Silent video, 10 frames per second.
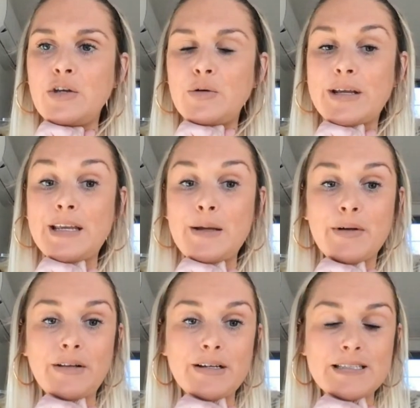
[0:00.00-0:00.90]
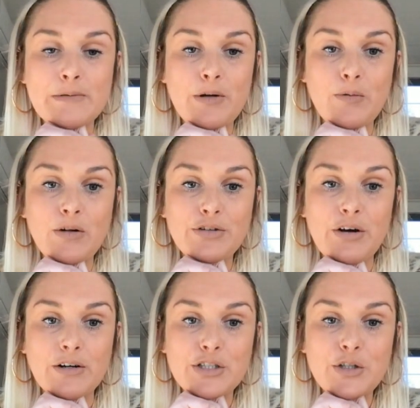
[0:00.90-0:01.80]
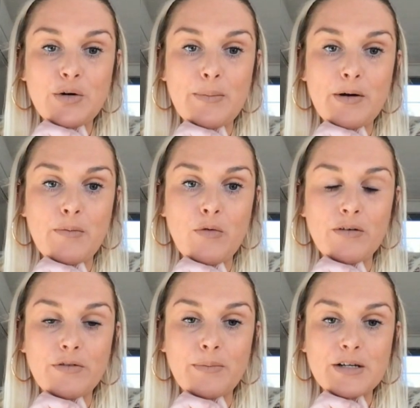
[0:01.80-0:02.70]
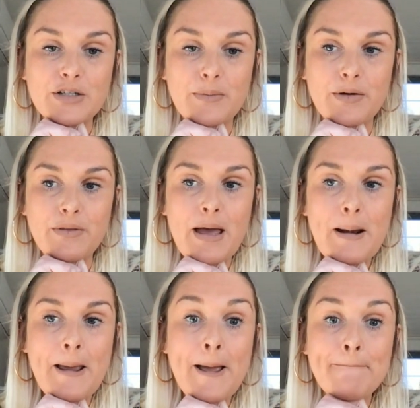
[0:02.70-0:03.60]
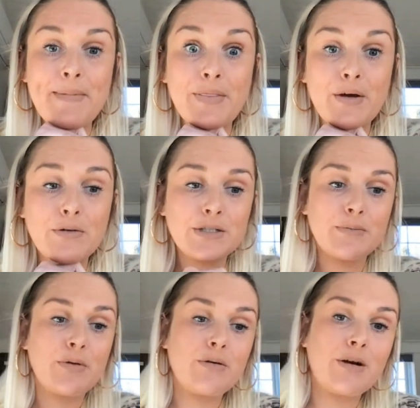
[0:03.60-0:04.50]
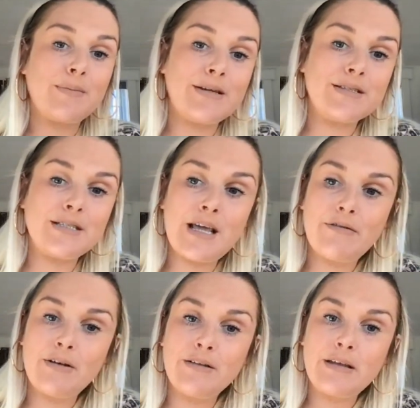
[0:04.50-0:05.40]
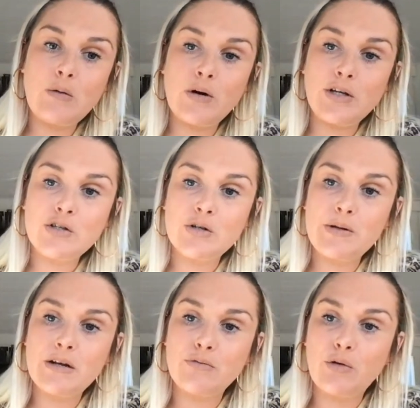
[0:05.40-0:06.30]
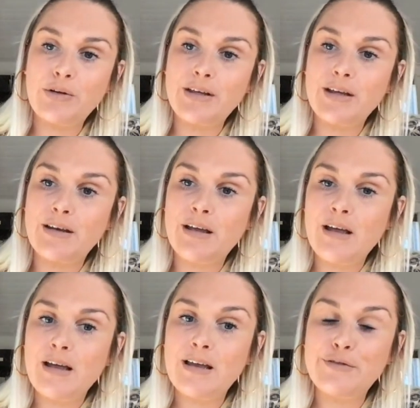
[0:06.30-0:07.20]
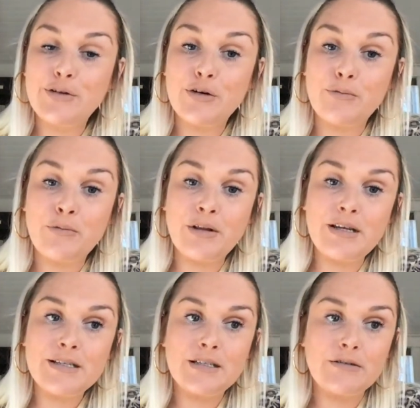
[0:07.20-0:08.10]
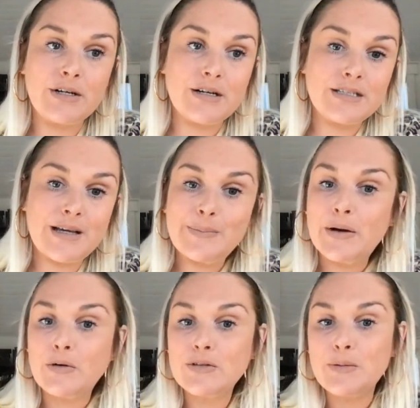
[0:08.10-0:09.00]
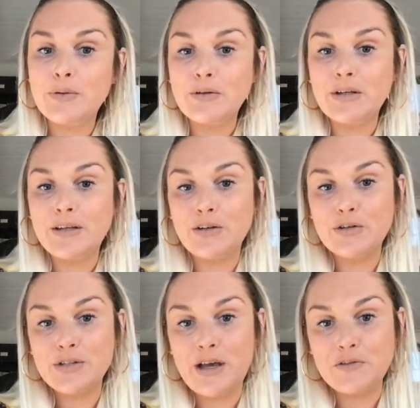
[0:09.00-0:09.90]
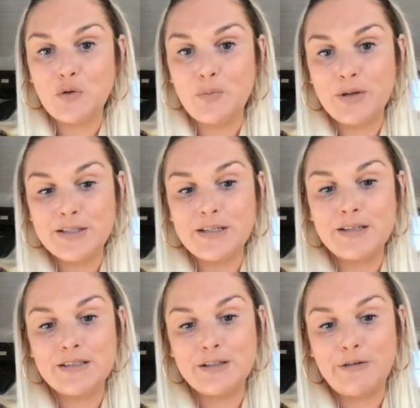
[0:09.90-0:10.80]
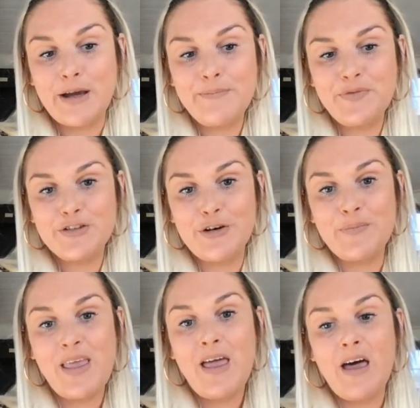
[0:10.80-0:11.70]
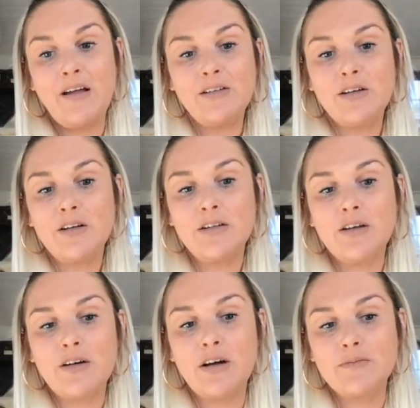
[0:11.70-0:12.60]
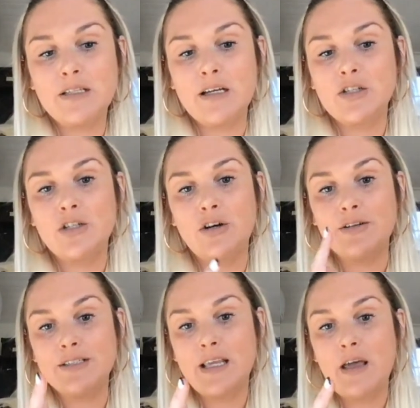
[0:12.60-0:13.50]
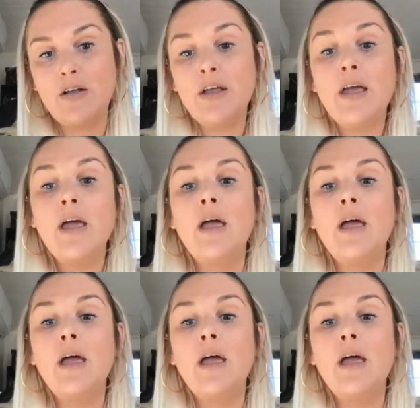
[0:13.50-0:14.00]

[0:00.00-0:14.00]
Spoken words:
you can email us and we will talk to you about more information about that. But the coaching program is definitely what you should be enrolling in if you're really serious about building your Zazzle business. Okay, so elkaclark.com/start and scale.